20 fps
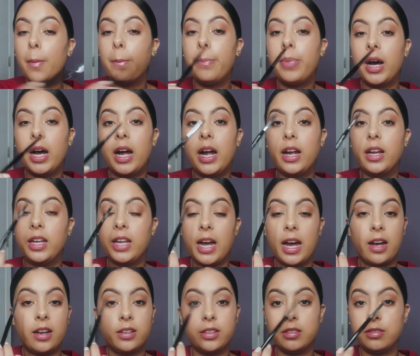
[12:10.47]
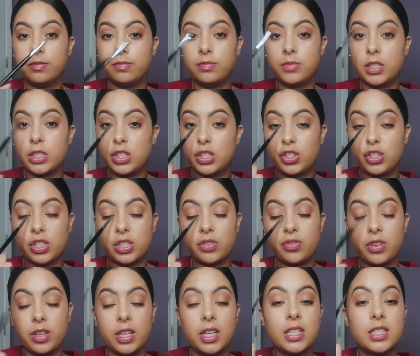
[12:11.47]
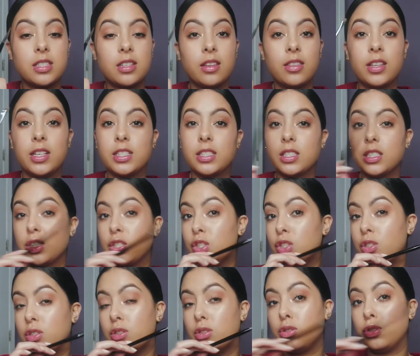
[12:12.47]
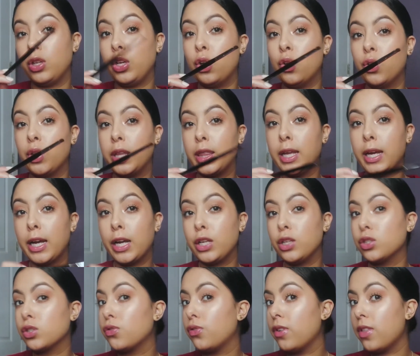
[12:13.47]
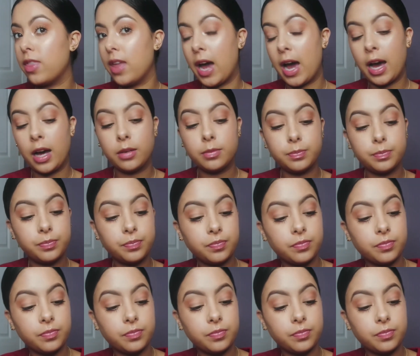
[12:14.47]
But yeah, this is just for this, and this is the only thing I use for that.